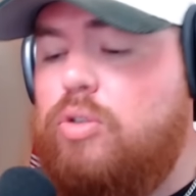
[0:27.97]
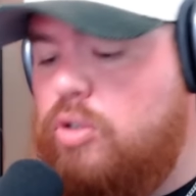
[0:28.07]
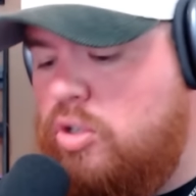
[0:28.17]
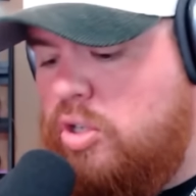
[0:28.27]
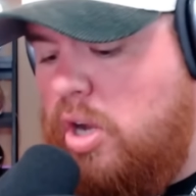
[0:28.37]

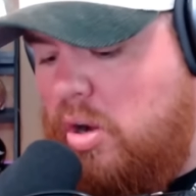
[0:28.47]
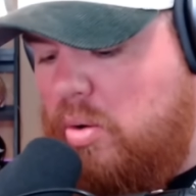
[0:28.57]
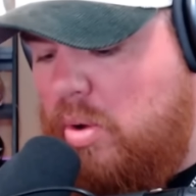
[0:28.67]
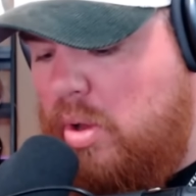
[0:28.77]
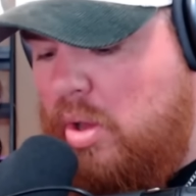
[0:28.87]
So
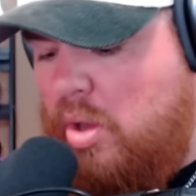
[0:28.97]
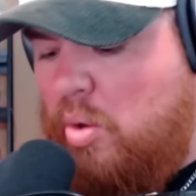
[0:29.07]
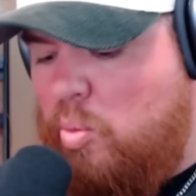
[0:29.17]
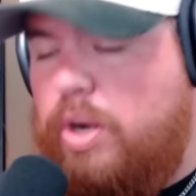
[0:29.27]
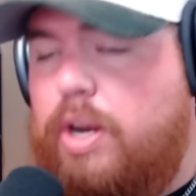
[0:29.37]

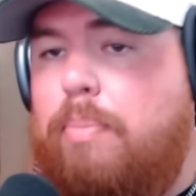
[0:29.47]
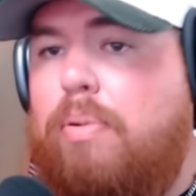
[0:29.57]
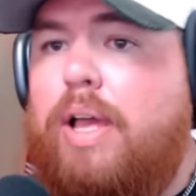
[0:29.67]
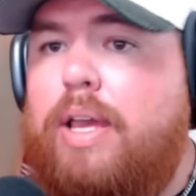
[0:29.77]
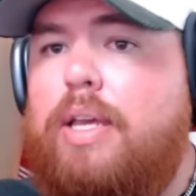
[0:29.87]
we're going to
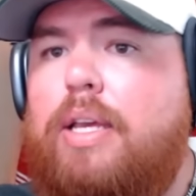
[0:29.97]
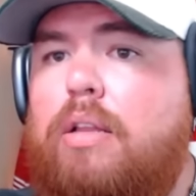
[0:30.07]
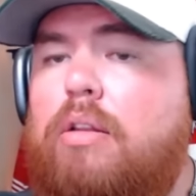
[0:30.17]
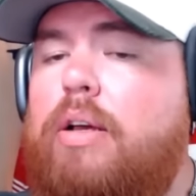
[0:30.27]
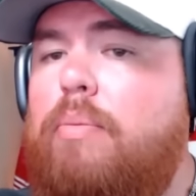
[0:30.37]
play a
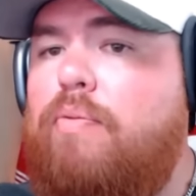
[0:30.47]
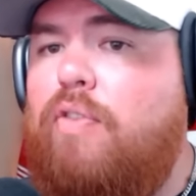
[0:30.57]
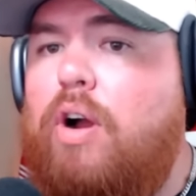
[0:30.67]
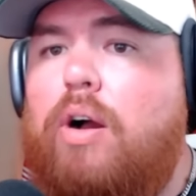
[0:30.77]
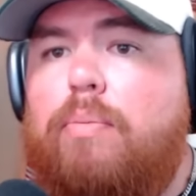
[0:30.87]
clip
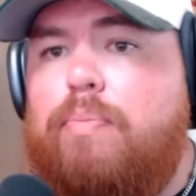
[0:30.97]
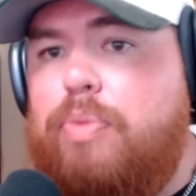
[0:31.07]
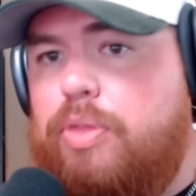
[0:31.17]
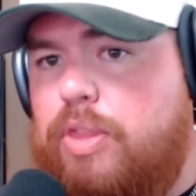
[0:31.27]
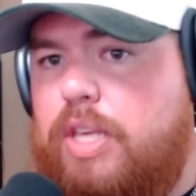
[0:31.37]
from
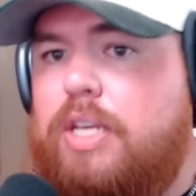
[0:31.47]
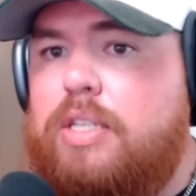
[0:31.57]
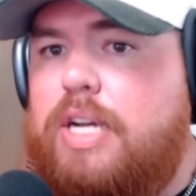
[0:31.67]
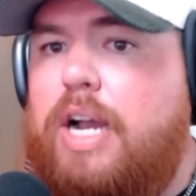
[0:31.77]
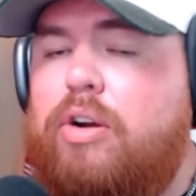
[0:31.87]
the
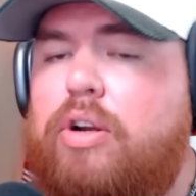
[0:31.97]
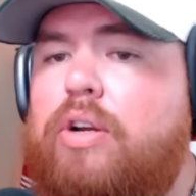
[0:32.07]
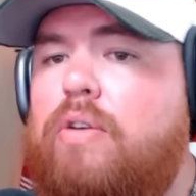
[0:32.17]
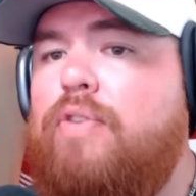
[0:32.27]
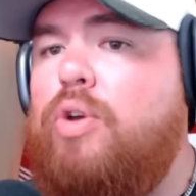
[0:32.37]
entire
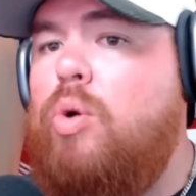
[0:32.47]
interview.